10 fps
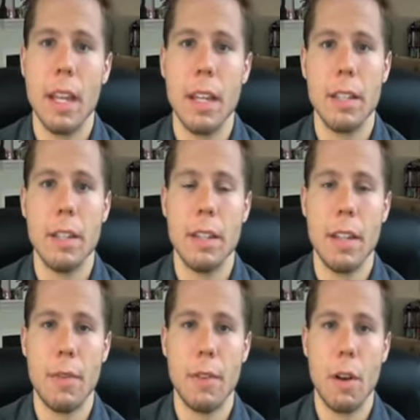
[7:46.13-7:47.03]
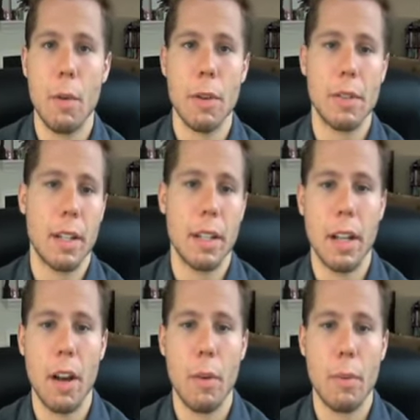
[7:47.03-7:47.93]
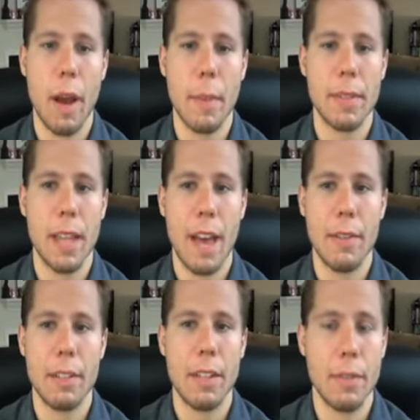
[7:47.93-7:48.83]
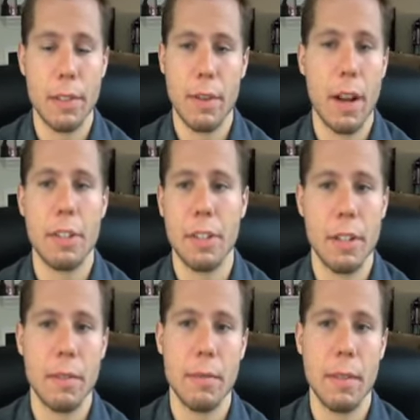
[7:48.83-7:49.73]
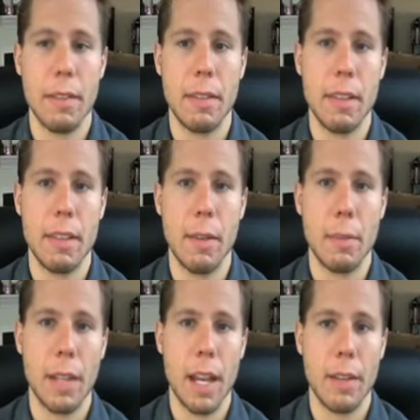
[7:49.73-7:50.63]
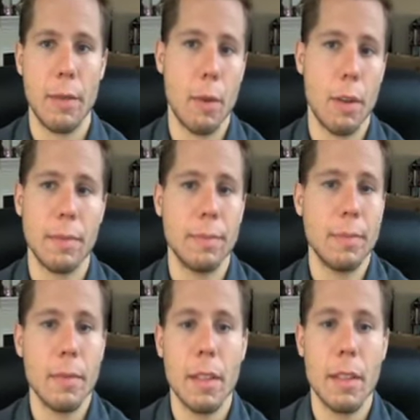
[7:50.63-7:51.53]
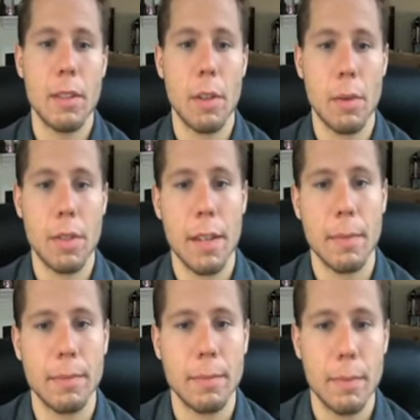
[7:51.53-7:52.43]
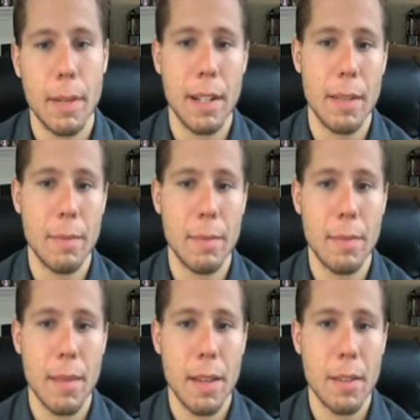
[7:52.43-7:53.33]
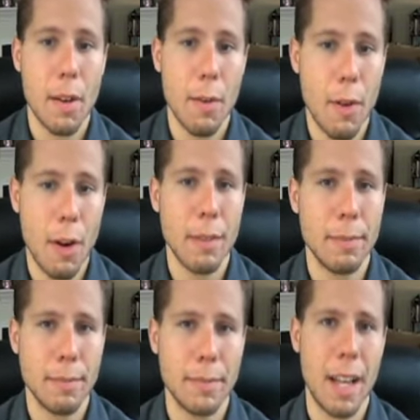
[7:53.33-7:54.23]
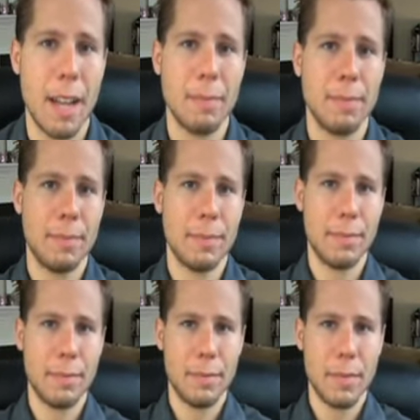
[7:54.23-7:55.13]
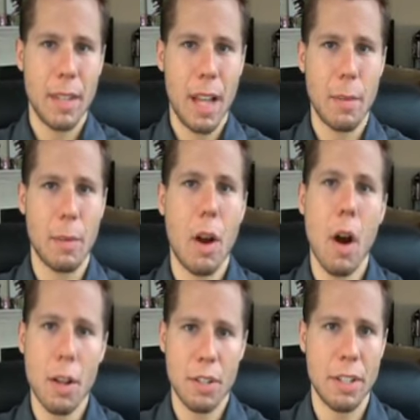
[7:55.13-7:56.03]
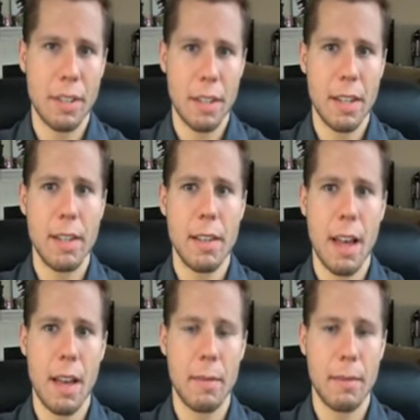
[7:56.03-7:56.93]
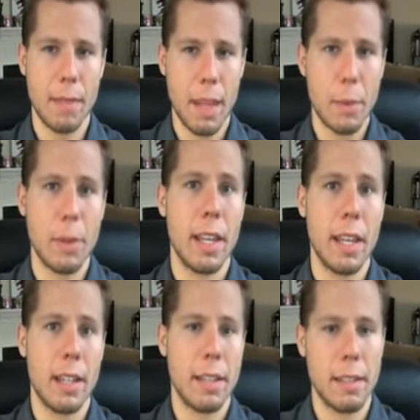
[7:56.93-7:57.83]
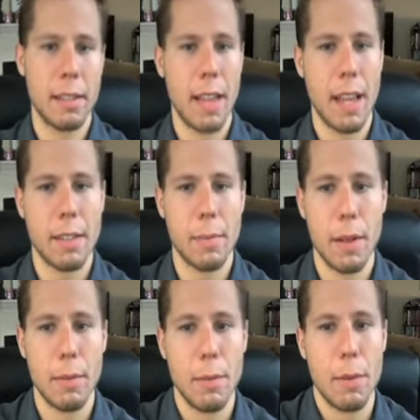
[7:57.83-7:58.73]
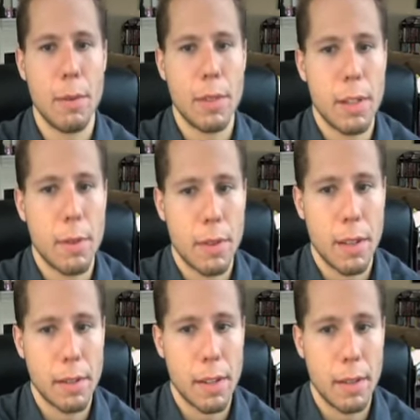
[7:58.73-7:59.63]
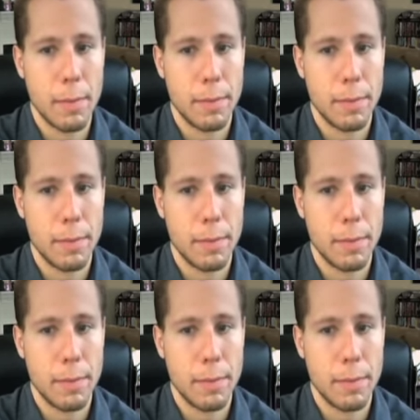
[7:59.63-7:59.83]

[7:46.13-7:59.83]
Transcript: you, you never know where it's going to go. Perhaps they have a different direction that, that they're planning for it. So we'll see. But um, so far, um, I'm cautiously uh, labeling it a success, but we'll, we'll see where things go.